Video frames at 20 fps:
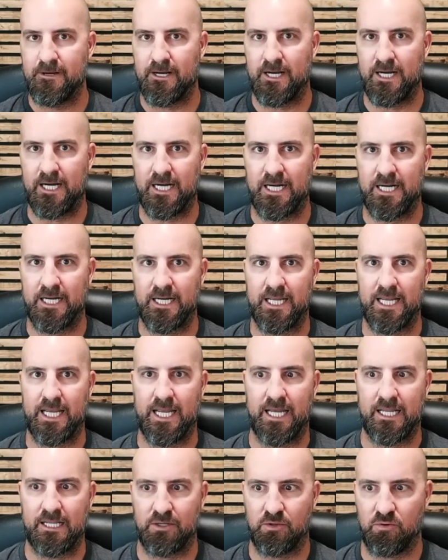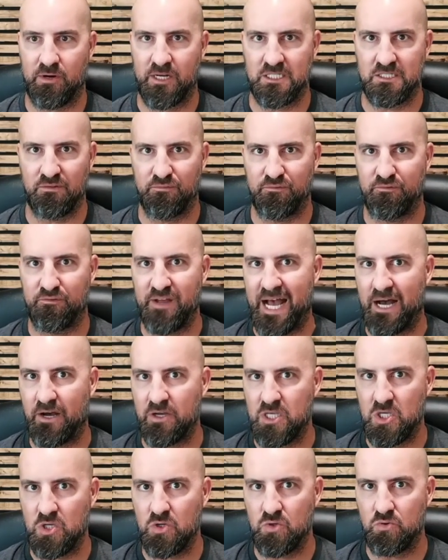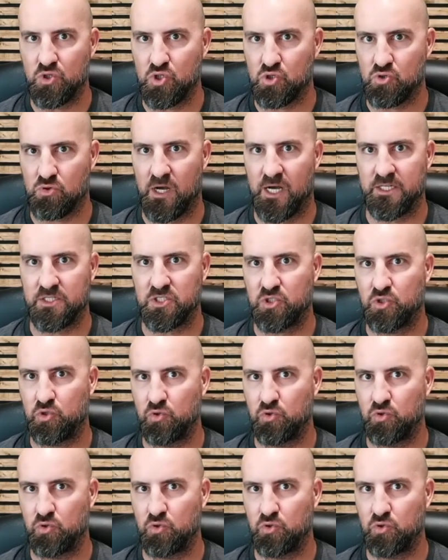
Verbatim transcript: Uh, and creates a value, trust.